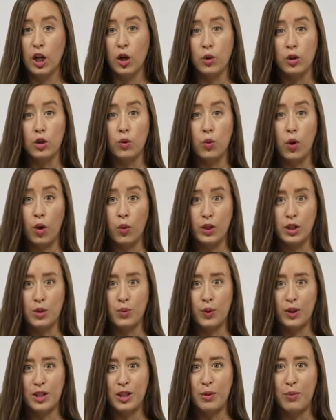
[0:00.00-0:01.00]
you always
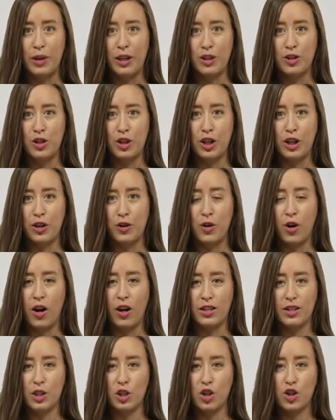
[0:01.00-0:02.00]
want to make sure you're
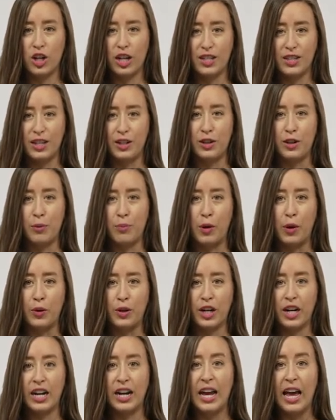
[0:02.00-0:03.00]
not stressing your
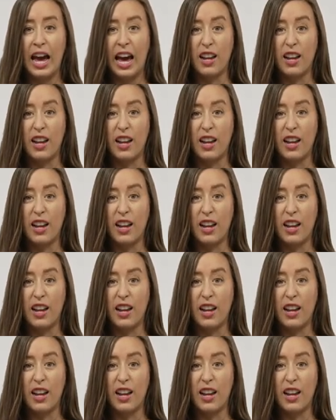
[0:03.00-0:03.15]
motor,